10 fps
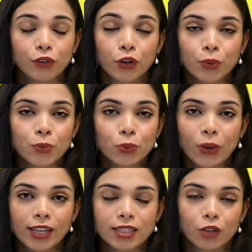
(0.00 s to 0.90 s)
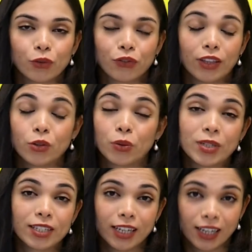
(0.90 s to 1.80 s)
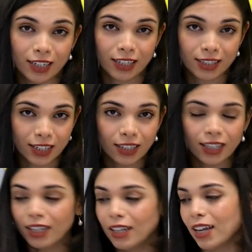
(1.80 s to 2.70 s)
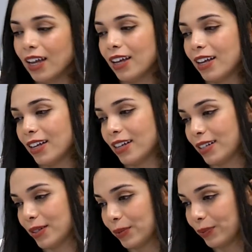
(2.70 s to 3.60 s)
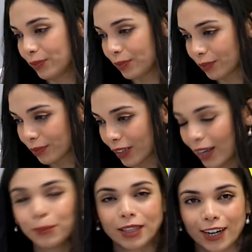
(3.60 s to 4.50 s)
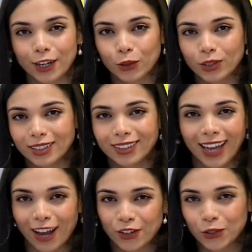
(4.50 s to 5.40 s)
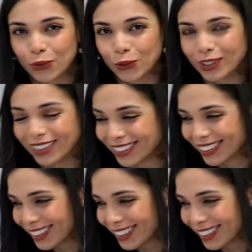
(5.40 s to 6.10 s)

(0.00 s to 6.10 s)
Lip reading: forms, ways of the dormitory here in Turkey, but they are good. They have a good food.